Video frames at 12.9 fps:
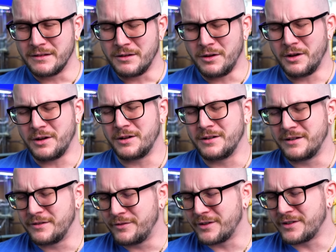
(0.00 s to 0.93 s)
oh,
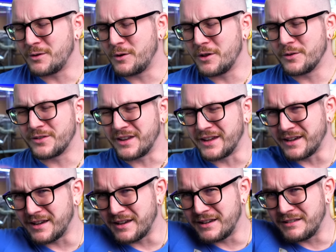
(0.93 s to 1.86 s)
it feels like one of those,
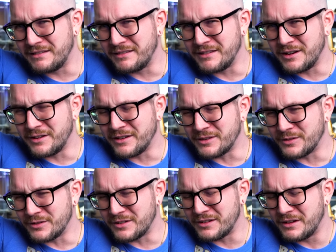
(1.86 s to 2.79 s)
like, you know, like
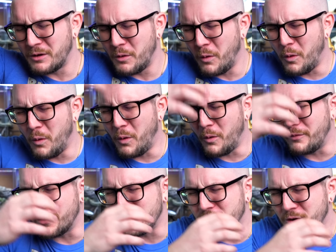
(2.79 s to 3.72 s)
those,
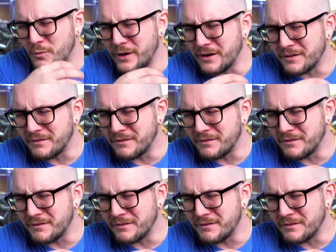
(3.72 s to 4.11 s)
it's so weird.